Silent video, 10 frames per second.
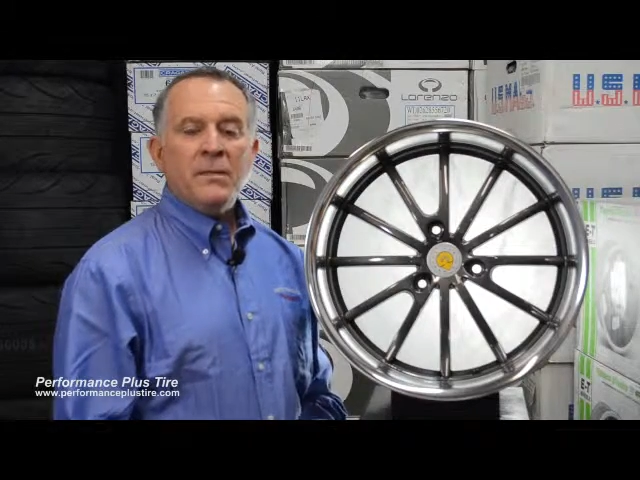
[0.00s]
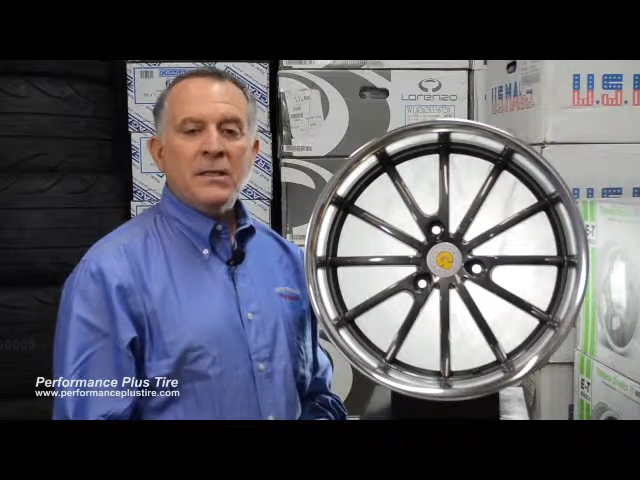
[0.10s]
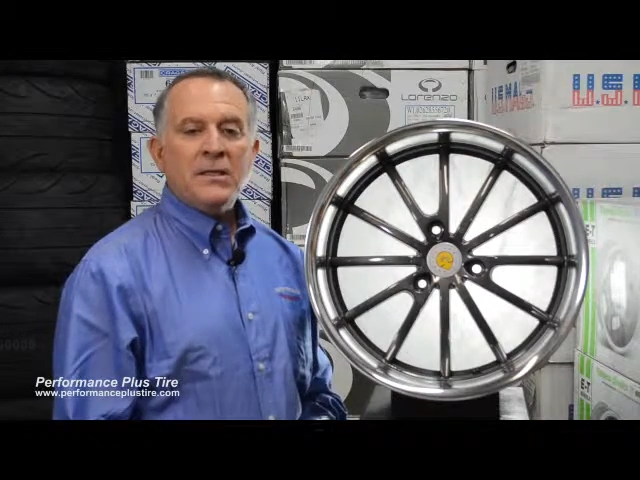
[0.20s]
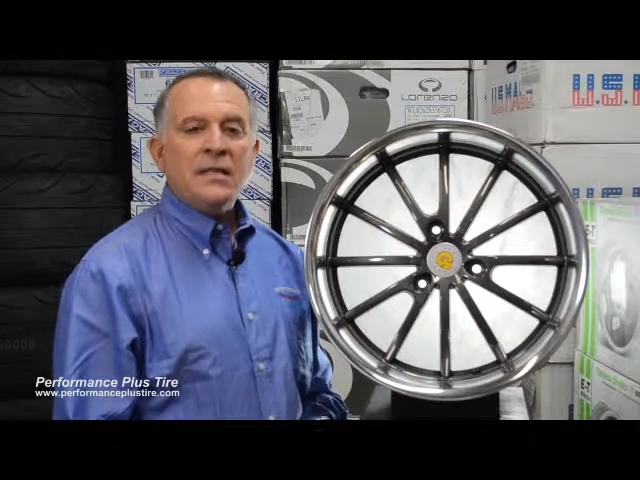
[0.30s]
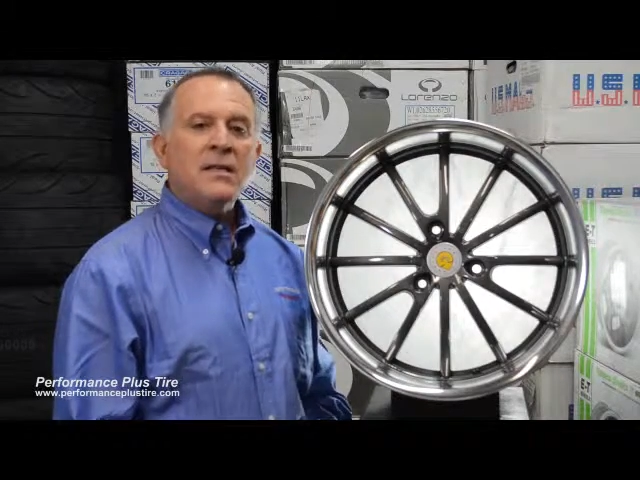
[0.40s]

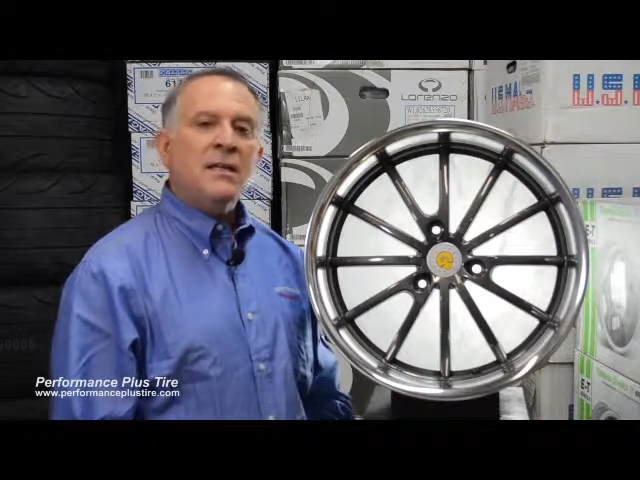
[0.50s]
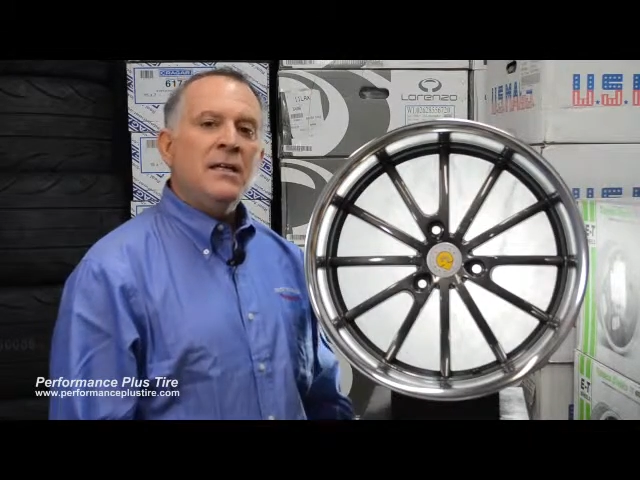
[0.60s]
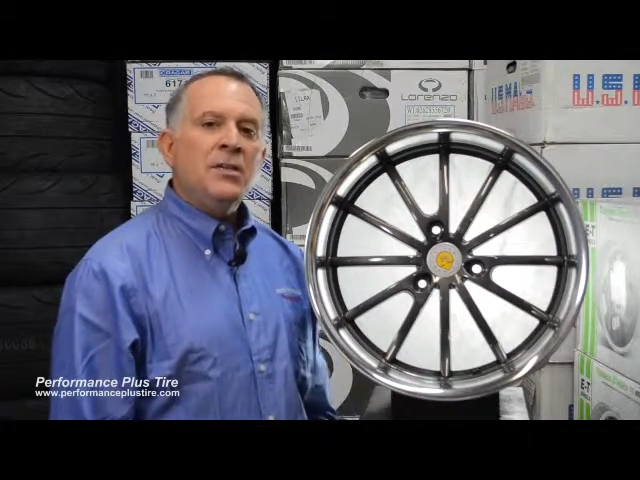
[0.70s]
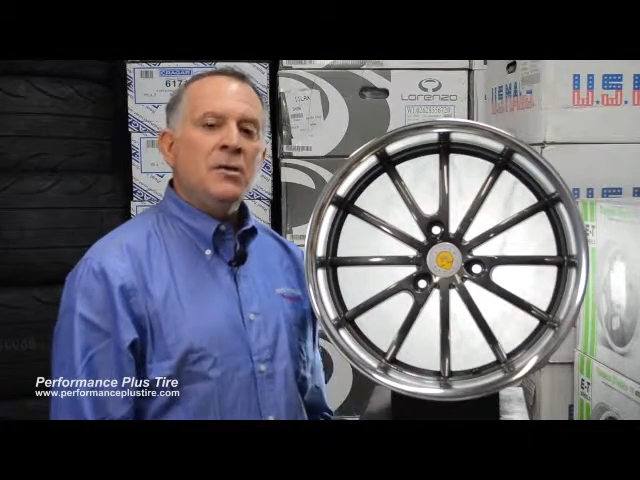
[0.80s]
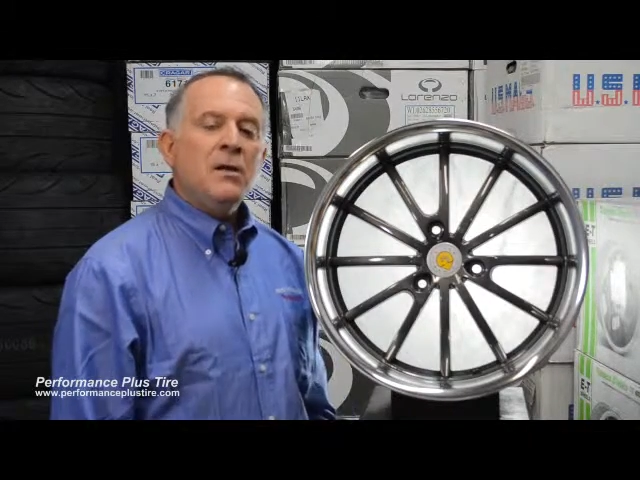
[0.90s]
because that's going
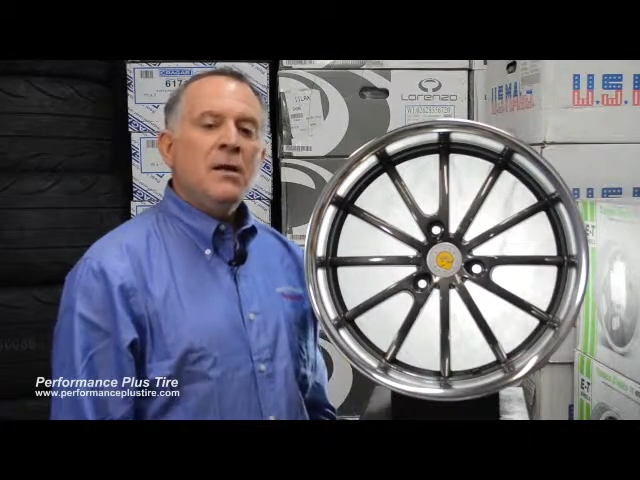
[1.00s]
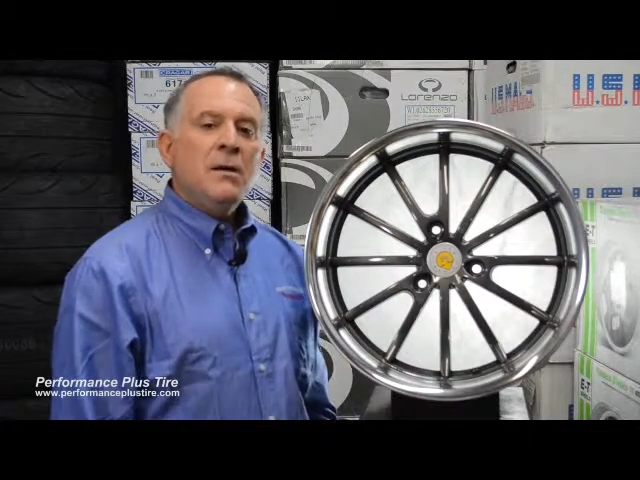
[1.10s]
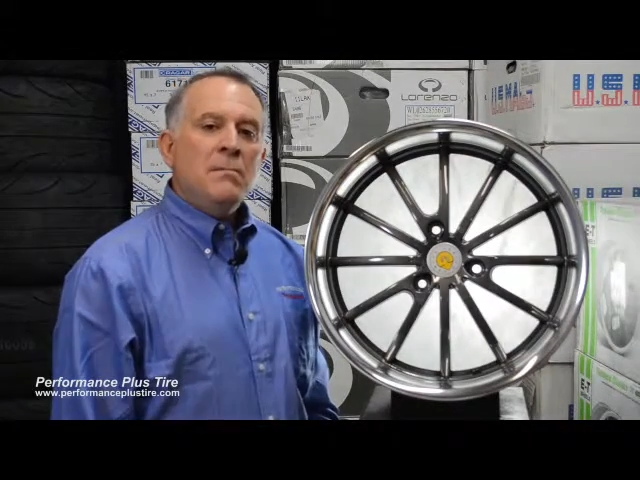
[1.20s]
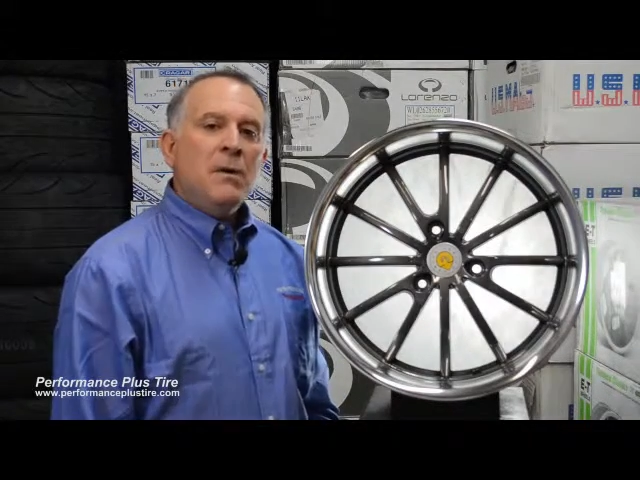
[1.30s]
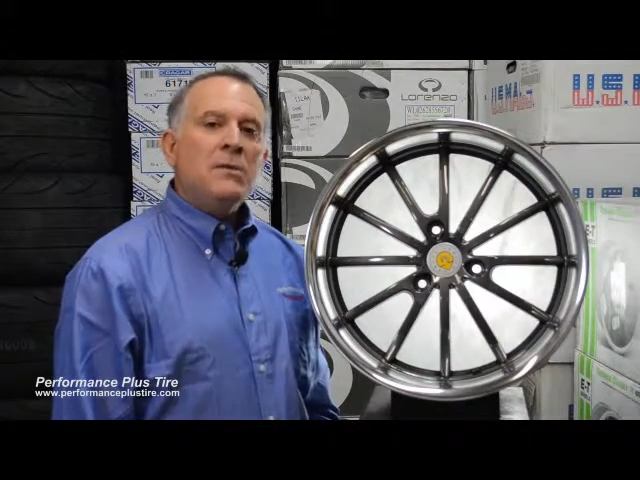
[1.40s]
to get your
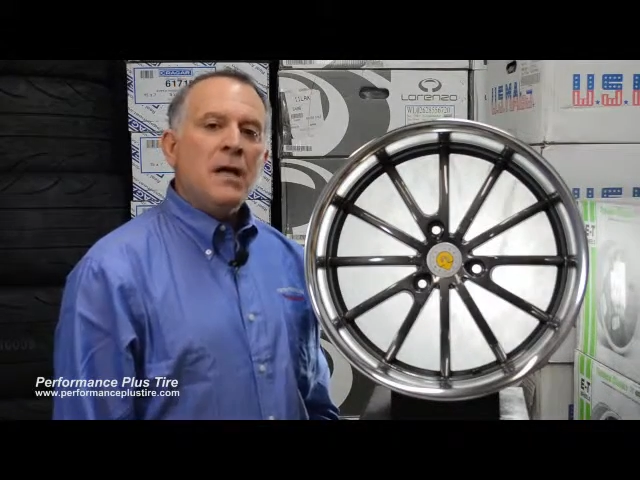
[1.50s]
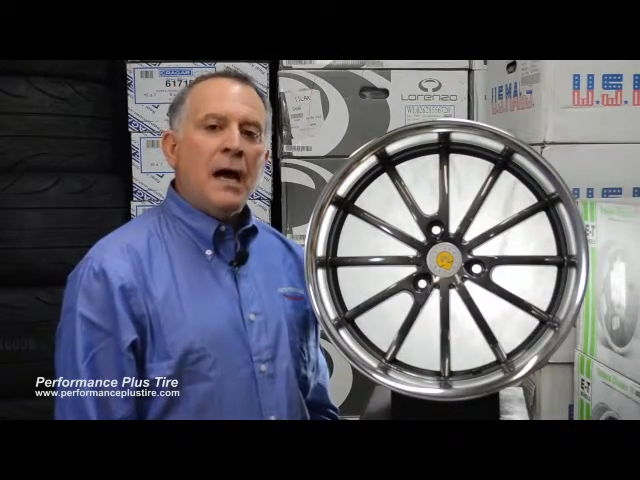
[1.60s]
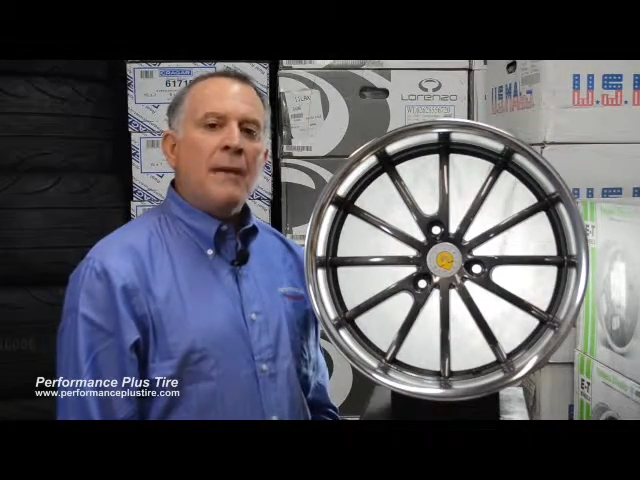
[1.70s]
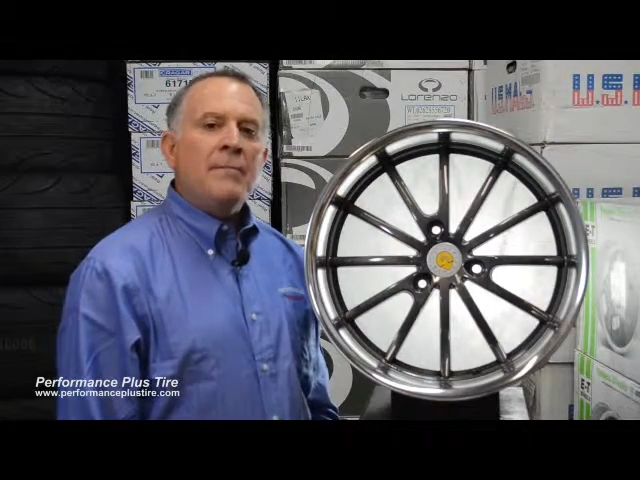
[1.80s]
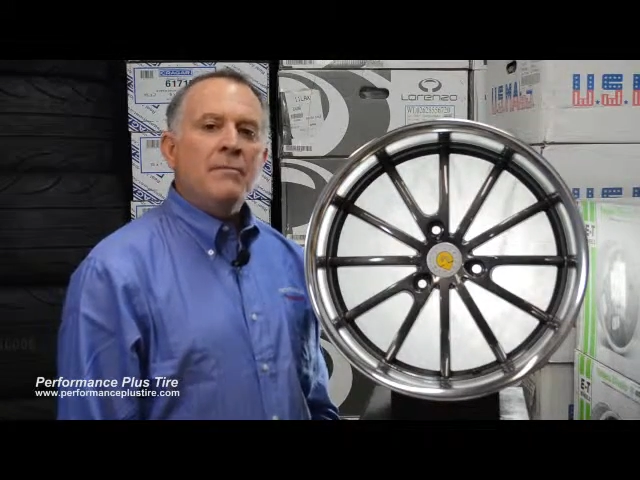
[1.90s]
most
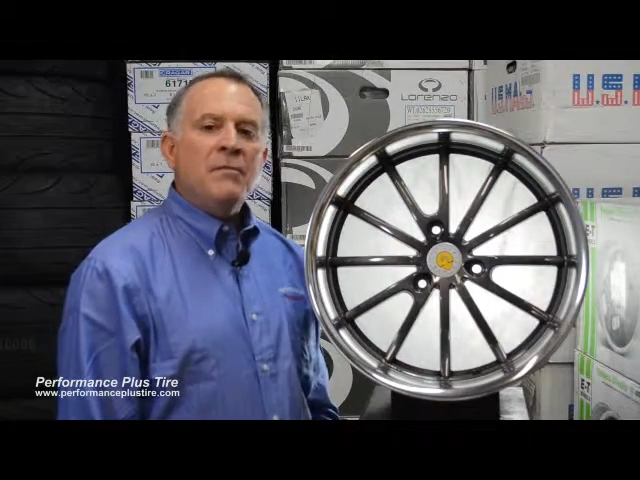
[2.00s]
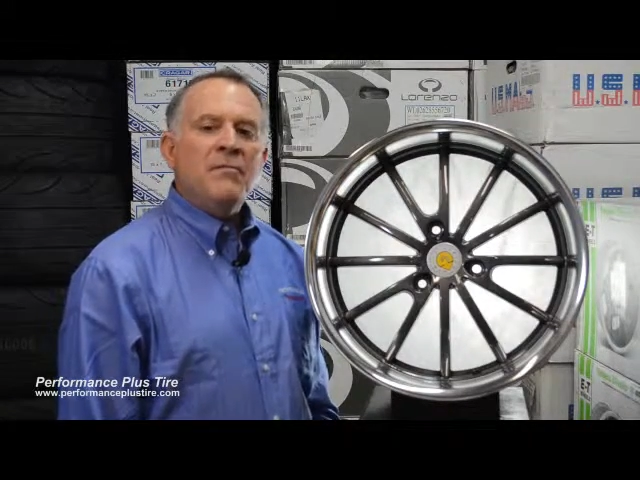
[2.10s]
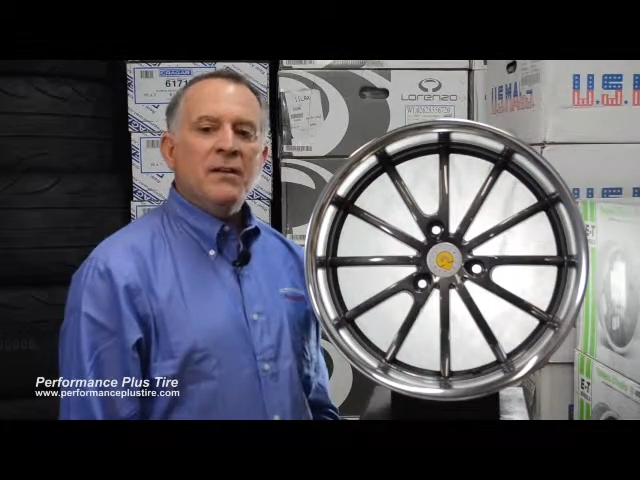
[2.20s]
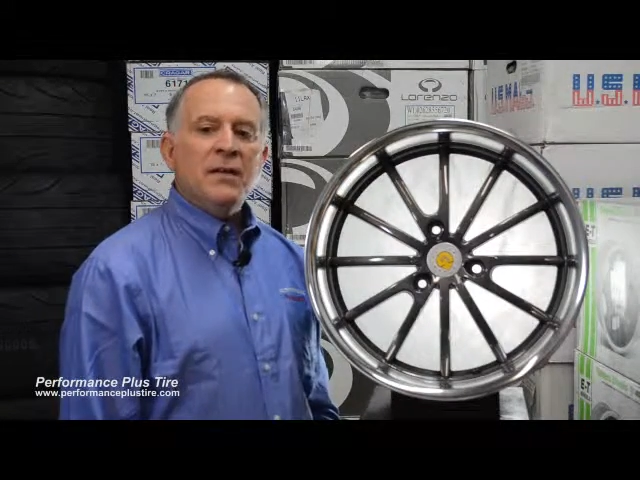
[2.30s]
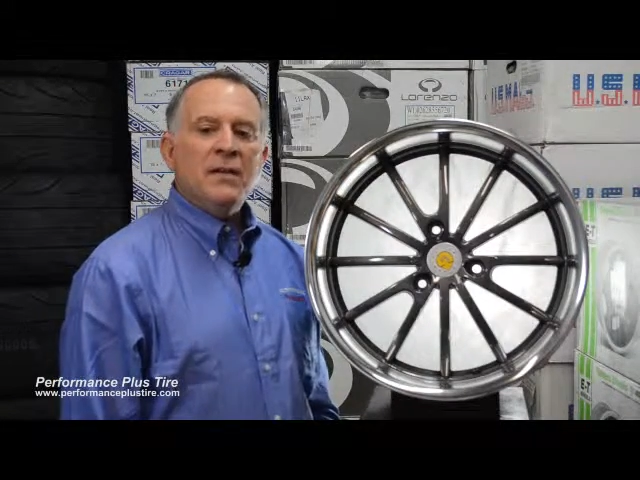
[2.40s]

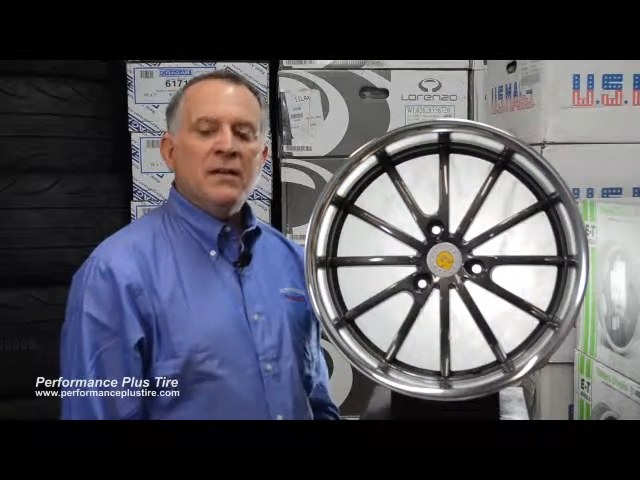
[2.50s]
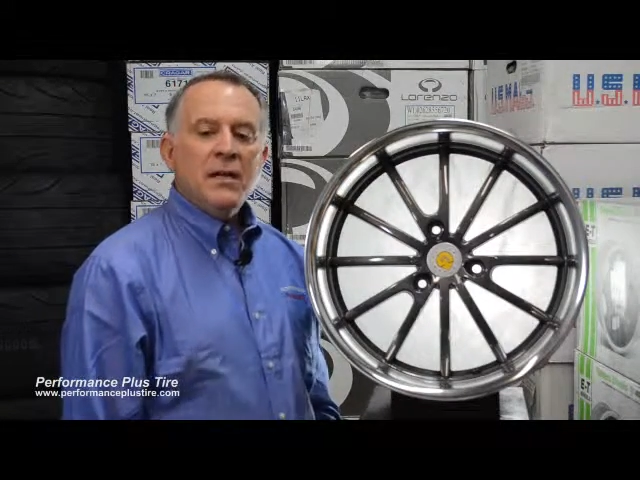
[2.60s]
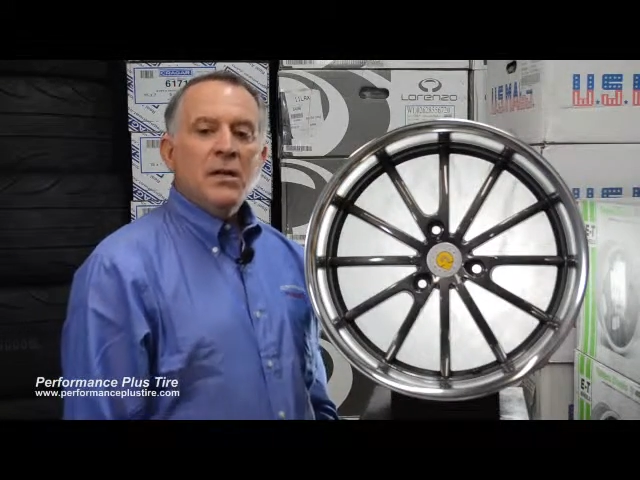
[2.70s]
optimum fit.